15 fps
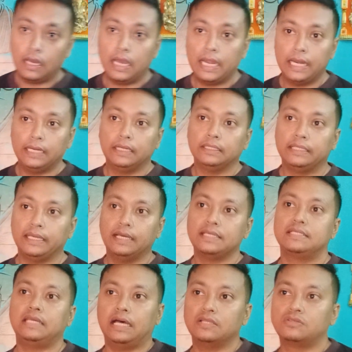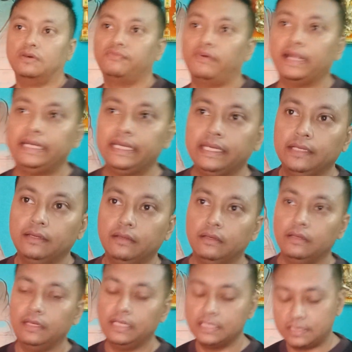and their stance of fighting
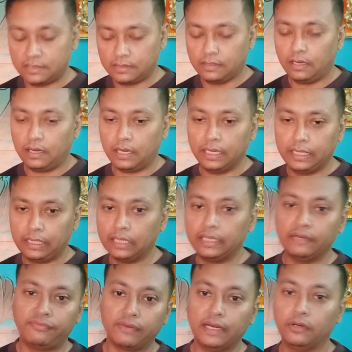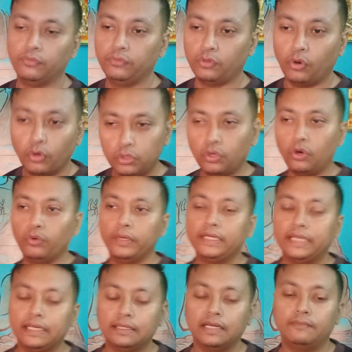is a little different. Though we
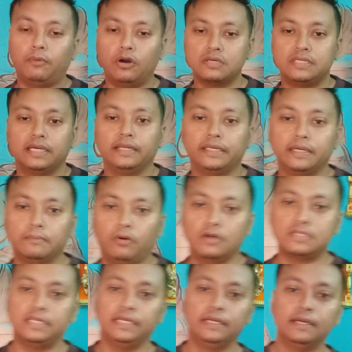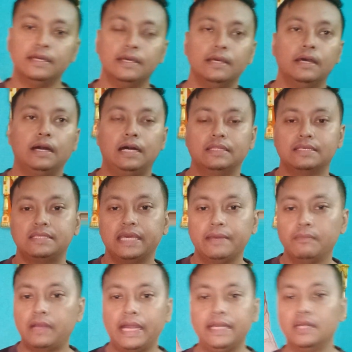think that boxing and kickboxing are the
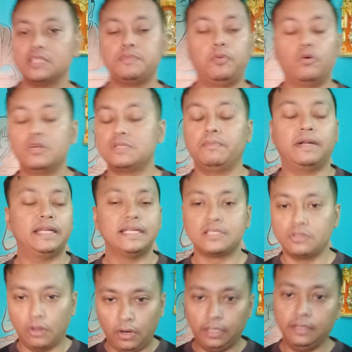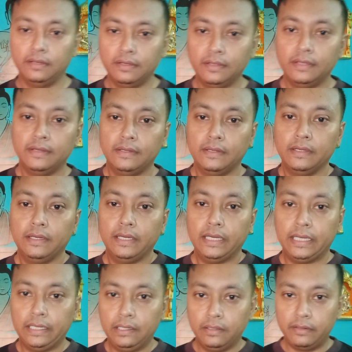same kind of sports, but it's not.
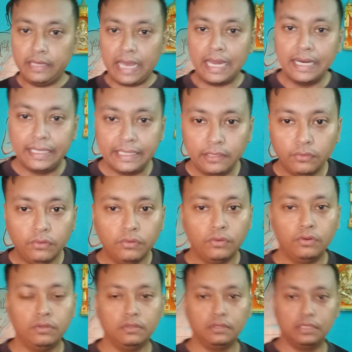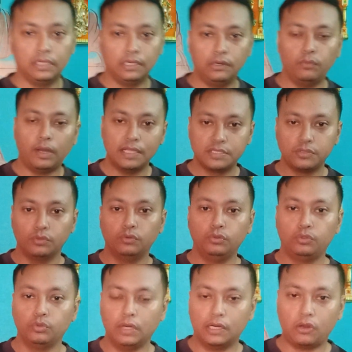In reality, once you
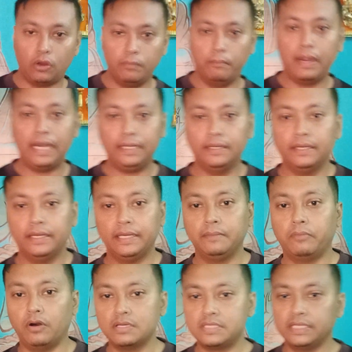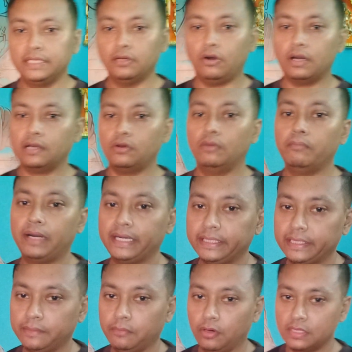do a combat in boxing or a combat
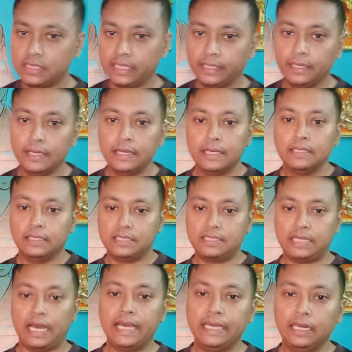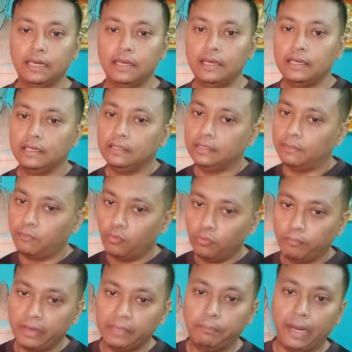in kickboxing, the style, the
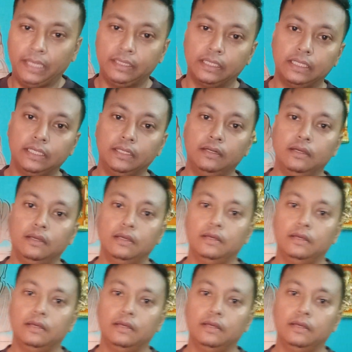movement pattern,